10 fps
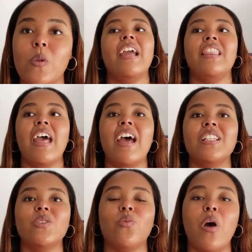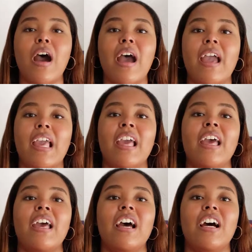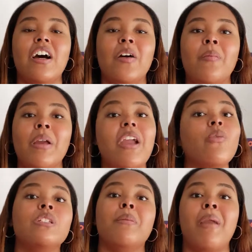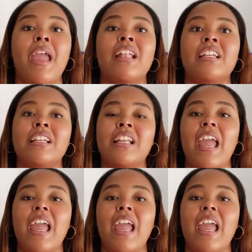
And that's why it was abandoned,